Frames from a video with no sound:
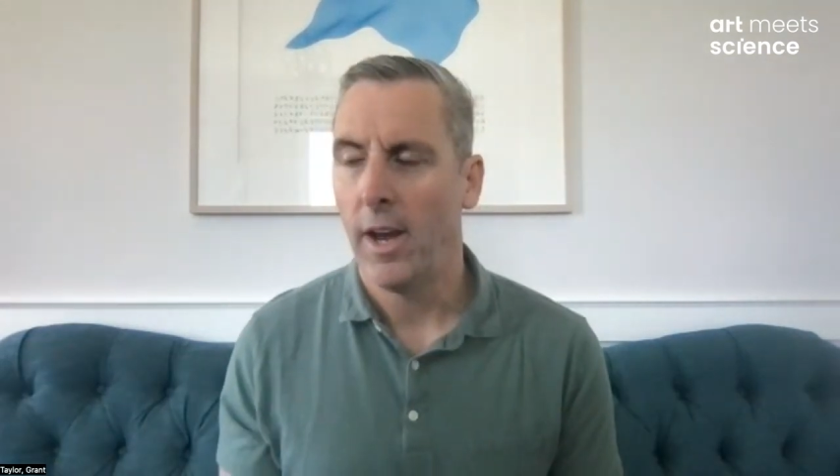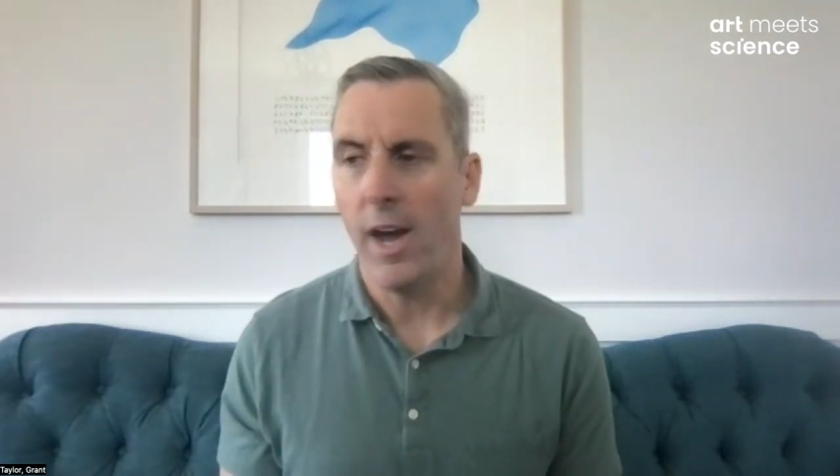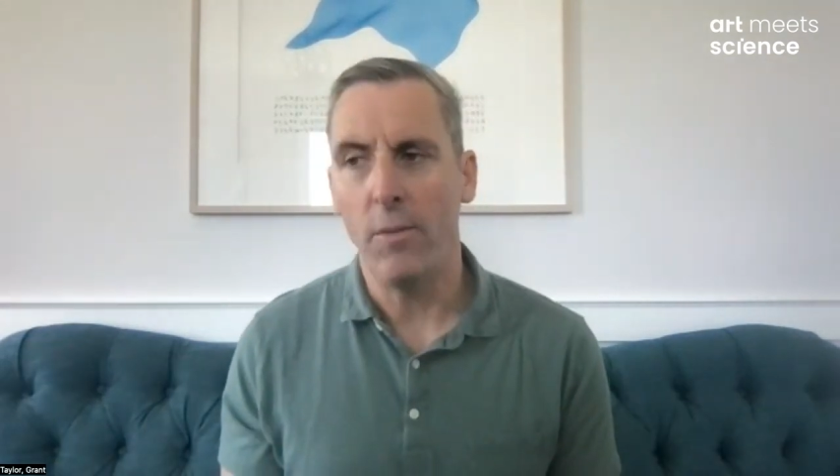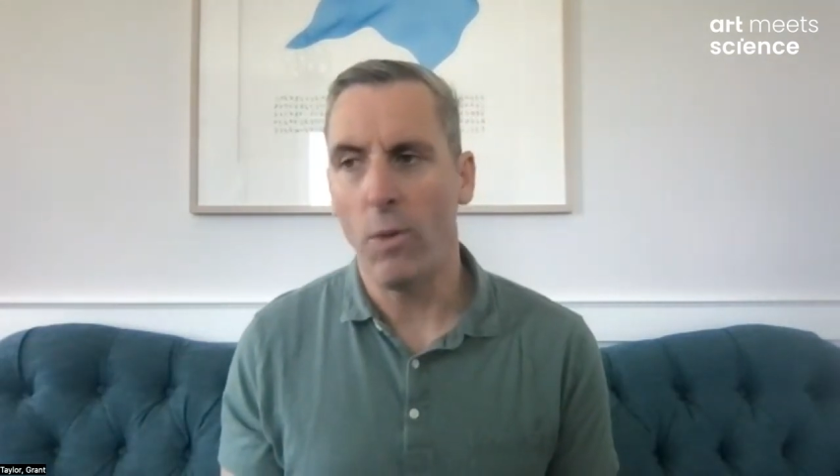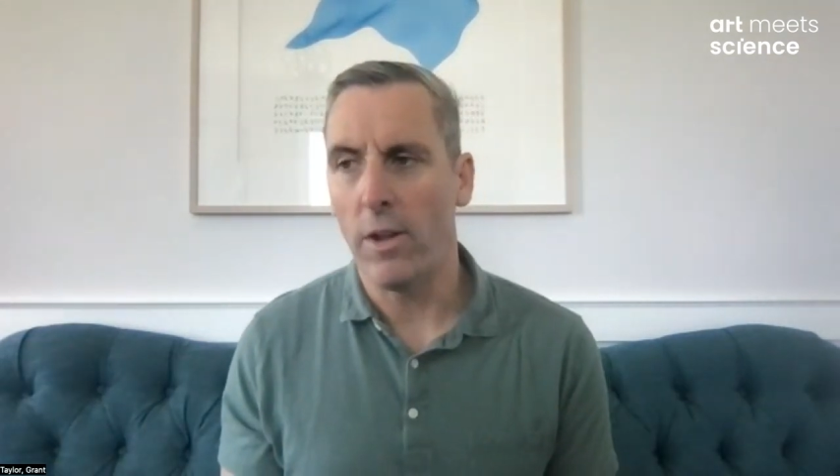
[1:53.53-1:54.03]

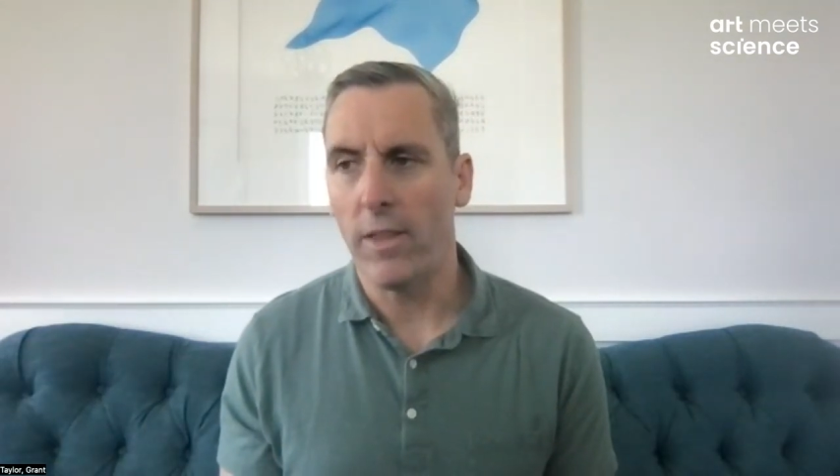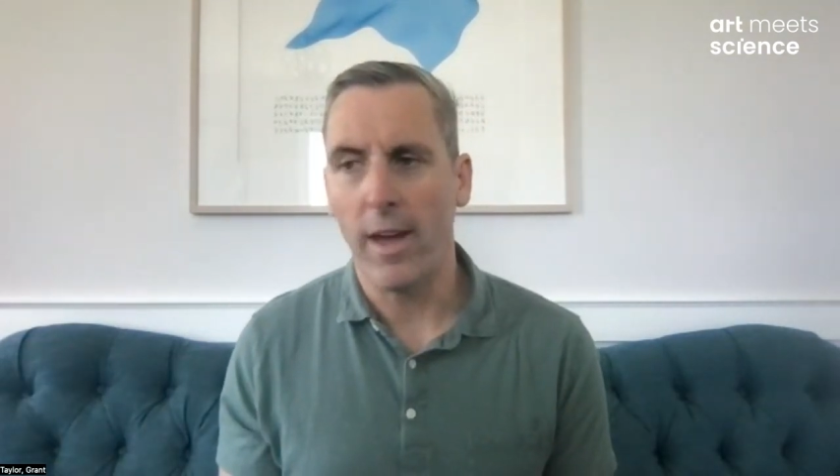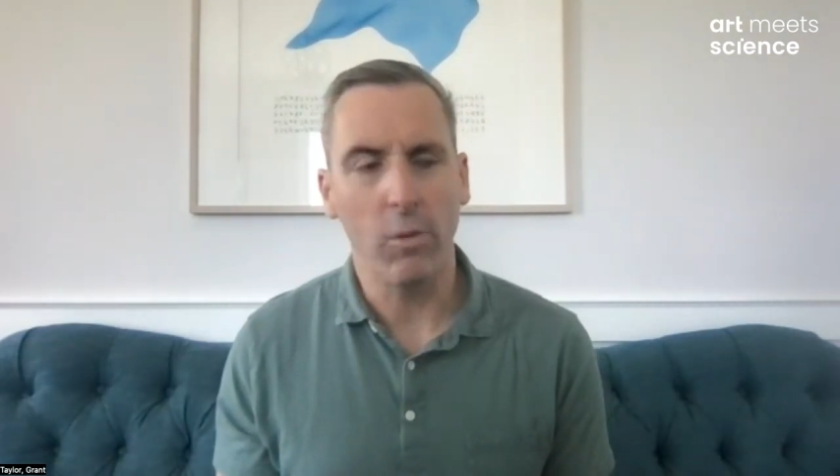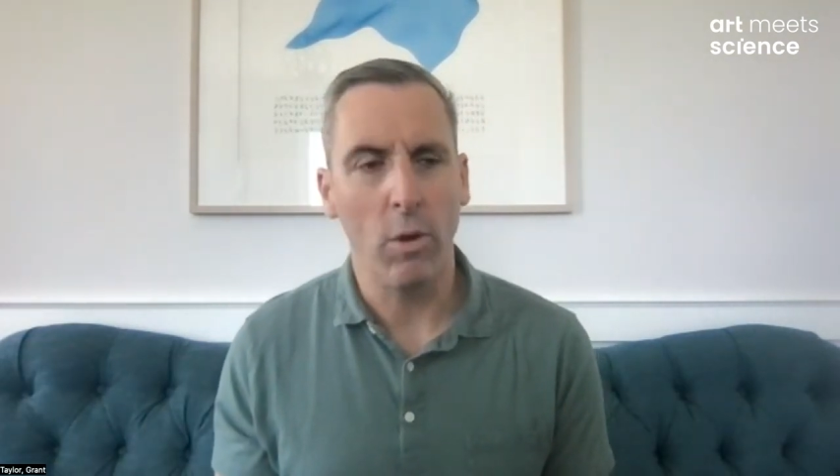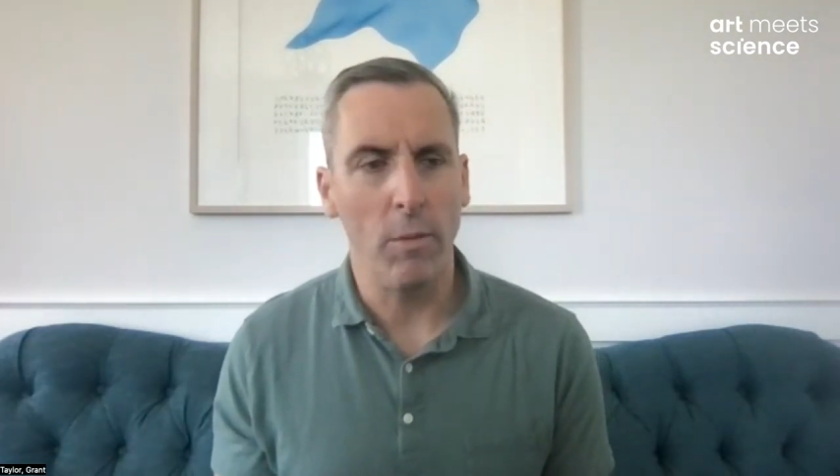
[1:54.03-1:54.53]
And what
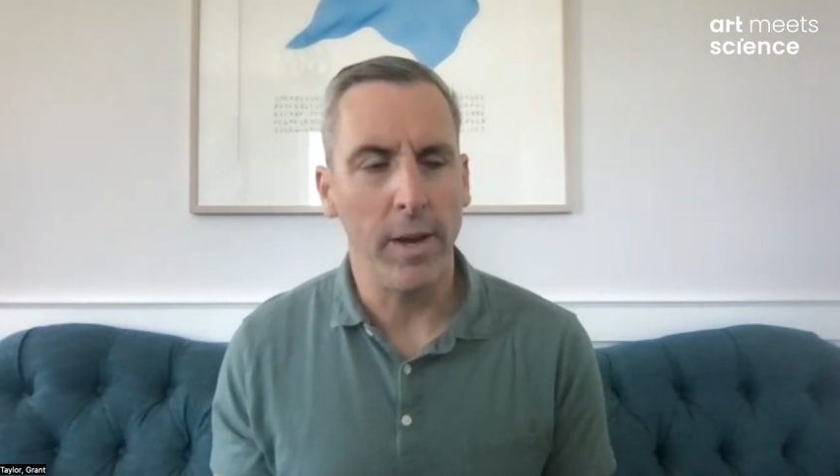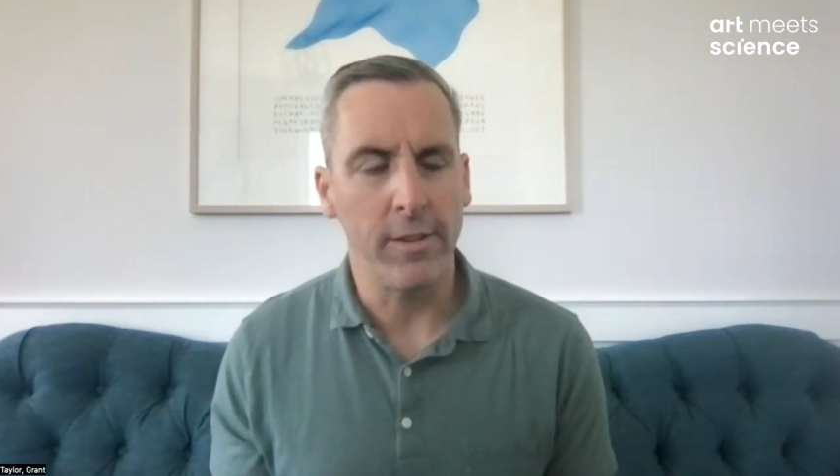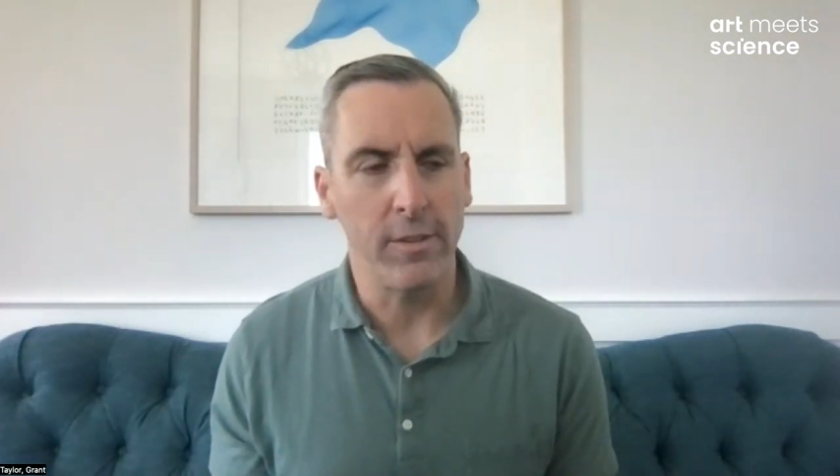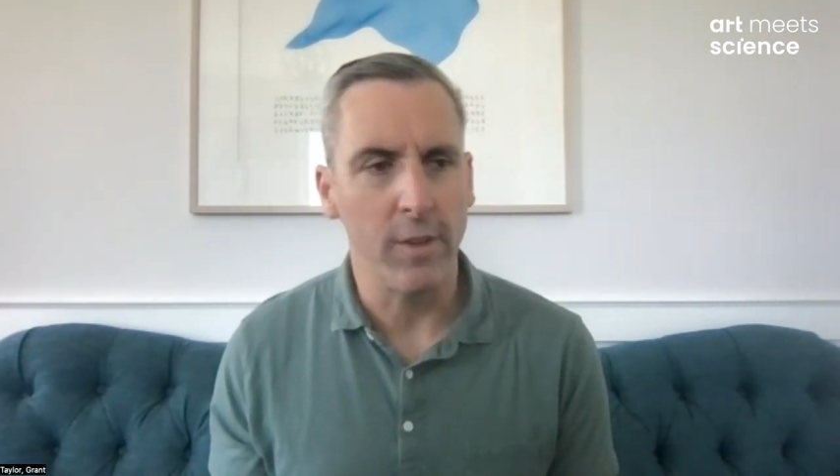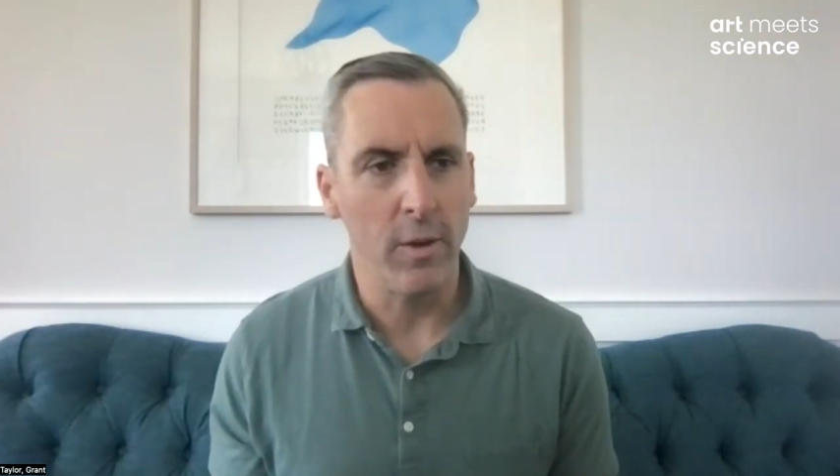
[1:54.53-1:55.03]
that's what
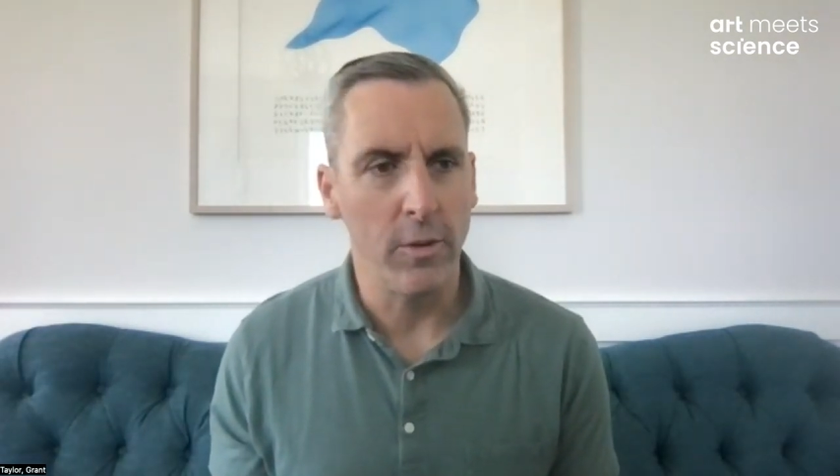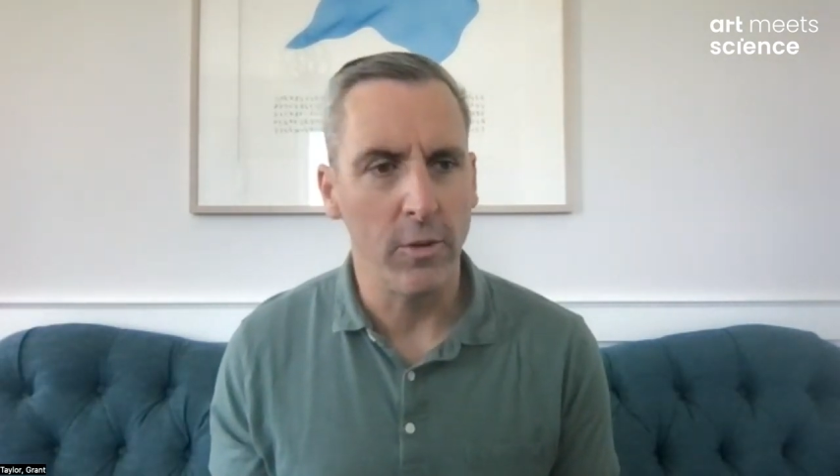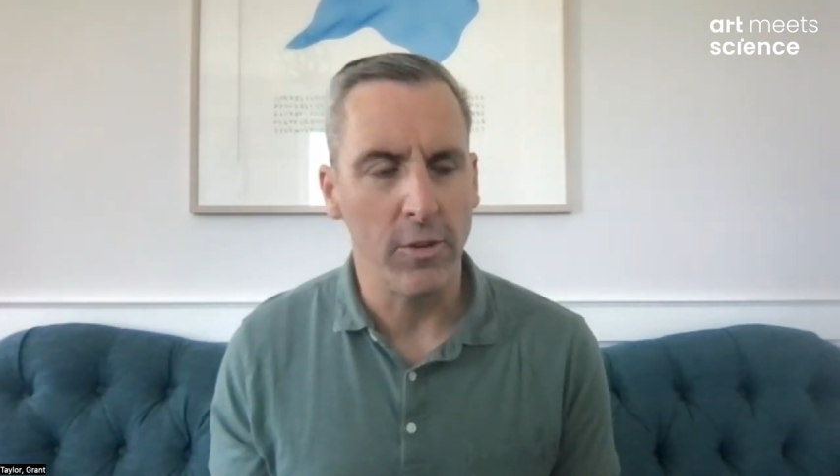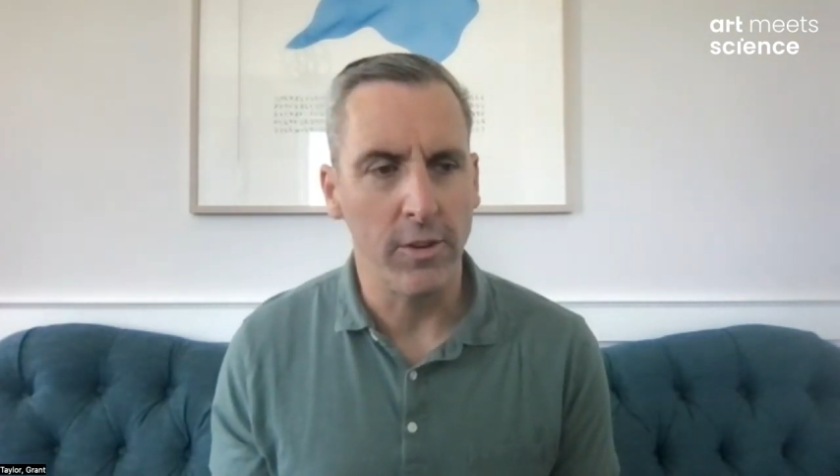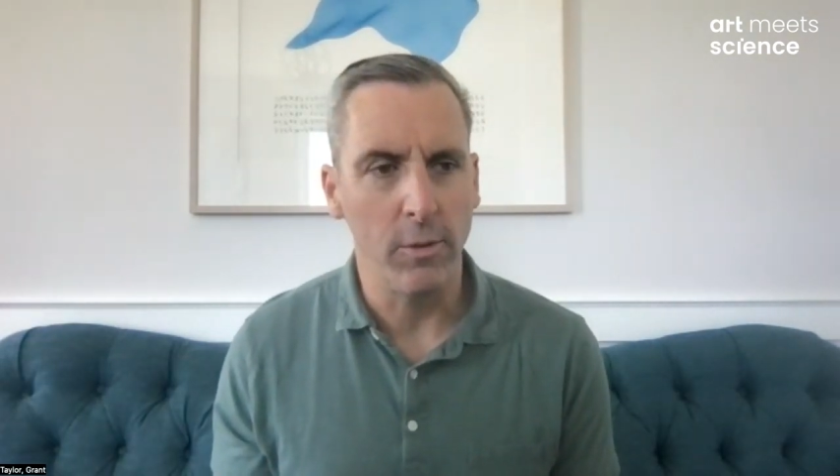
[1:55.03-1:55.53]
makes it so
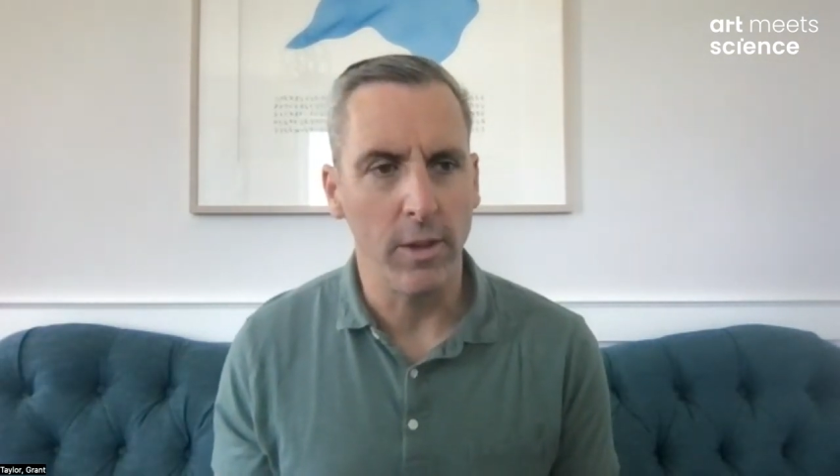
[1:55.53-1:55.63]
interesting